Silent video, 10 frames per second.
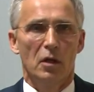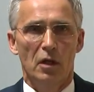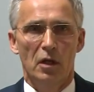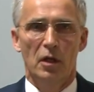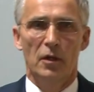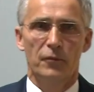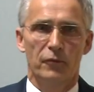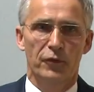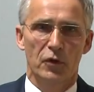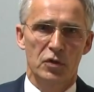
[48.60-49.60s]

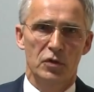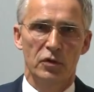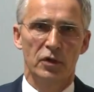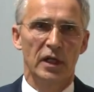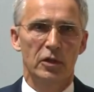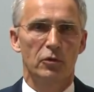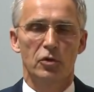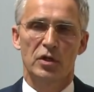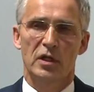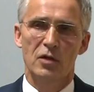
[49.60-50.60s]
First, on the
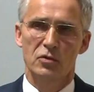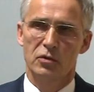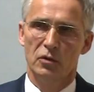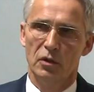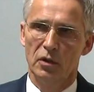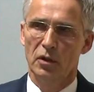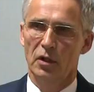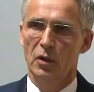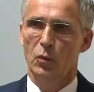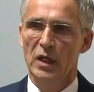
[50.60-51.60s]
NATO-Russia Council,
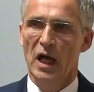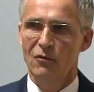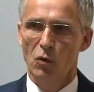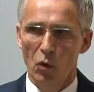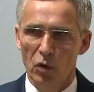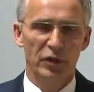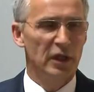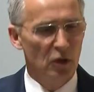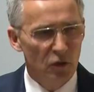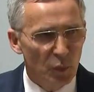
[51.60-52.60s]
we have already
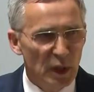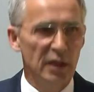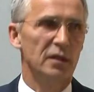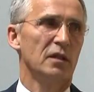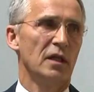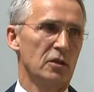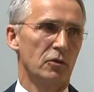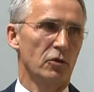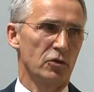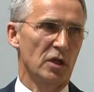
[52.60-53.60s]
convened the
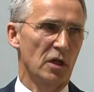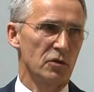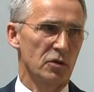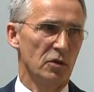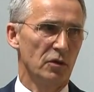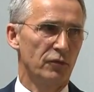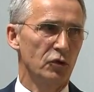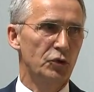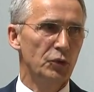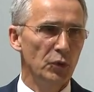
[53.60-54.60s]
NATO-Russia Council. For
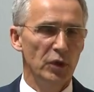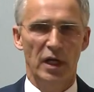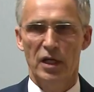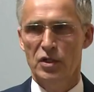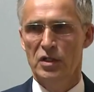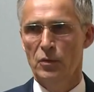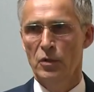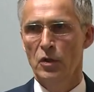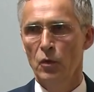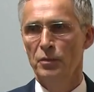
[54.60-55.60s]
2 years, there were
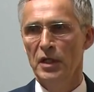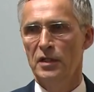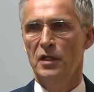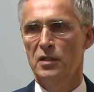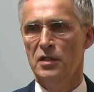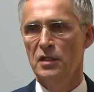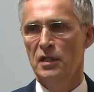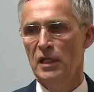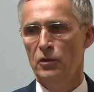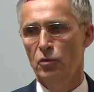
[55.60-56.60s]
no meetings in the
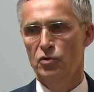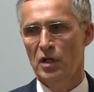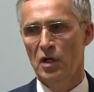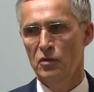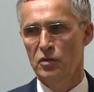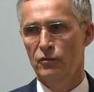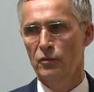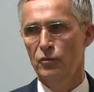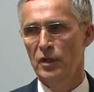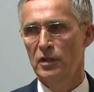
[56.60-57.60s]
NATO-Russia Council
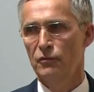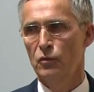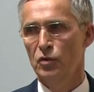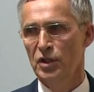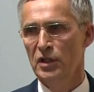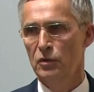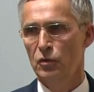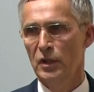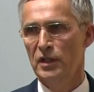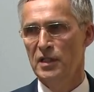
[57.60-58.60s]
from 2014 to
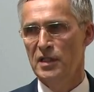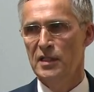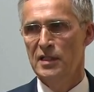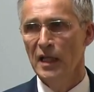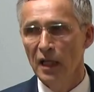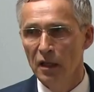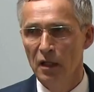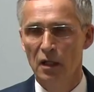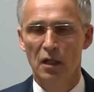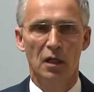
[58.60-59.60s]
2016.
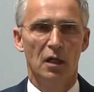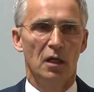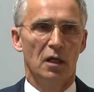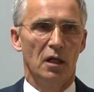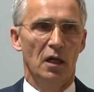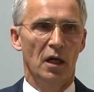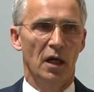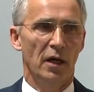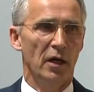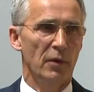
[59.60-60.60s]

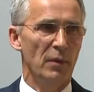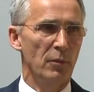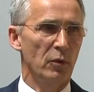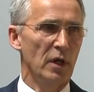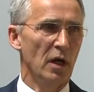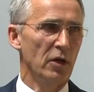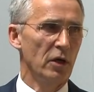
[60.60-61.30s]
And I remember when I